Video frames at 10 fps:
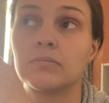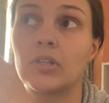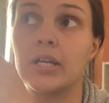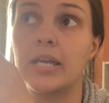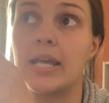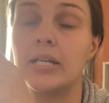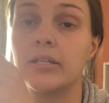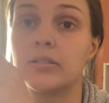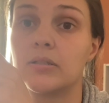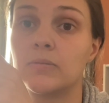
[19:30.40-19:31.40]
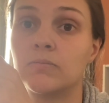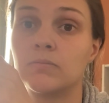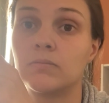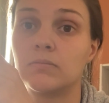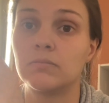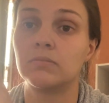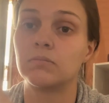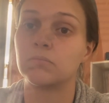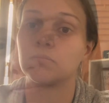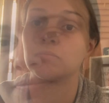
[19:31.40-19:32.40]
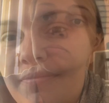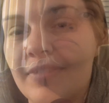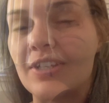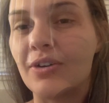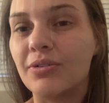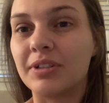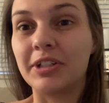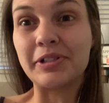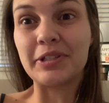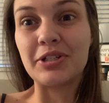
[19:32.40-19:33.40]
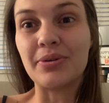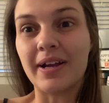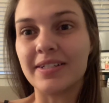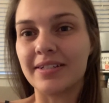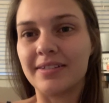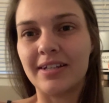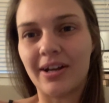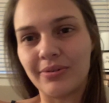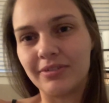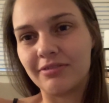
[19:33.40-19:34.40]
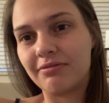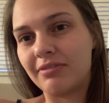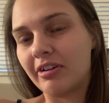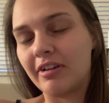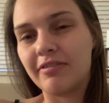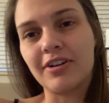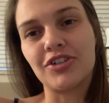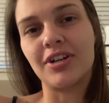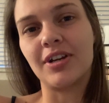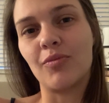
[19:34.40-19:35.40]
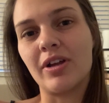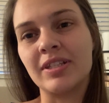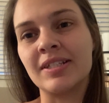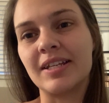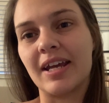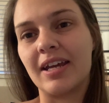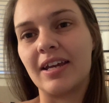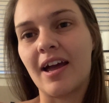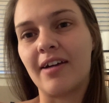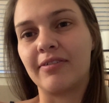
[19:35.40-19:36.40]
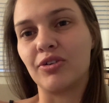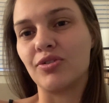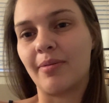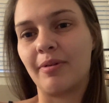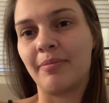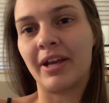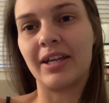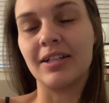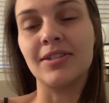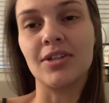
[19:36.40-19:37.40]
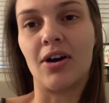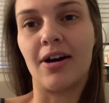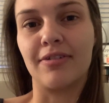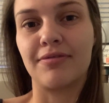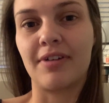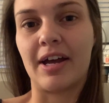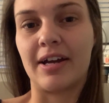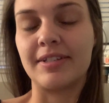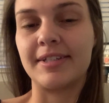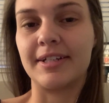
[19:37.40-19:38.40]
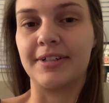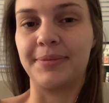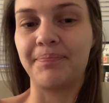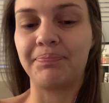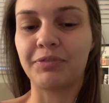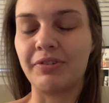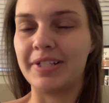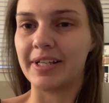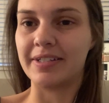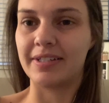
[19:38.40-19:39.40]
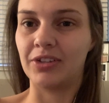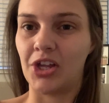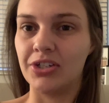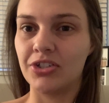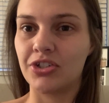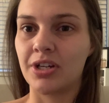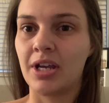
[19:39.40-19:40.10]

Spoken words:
hate it. So clearly you guys can see I was very frustrated Wednesday after dropping my kids off at recess and lunch.